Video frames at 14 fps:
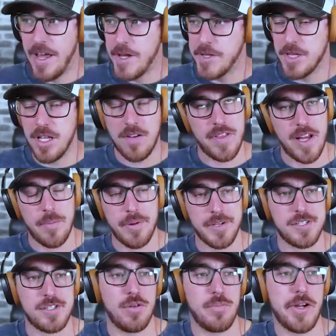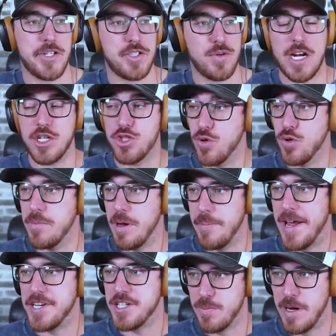I love that book so much. When I joined my
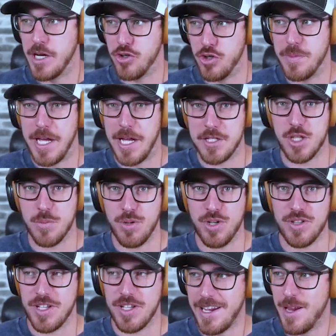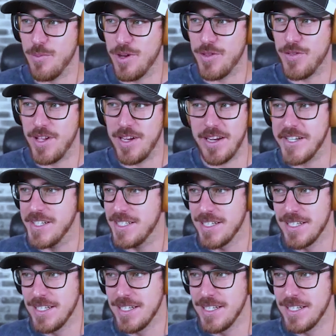mastermind group, that's the book that came with it and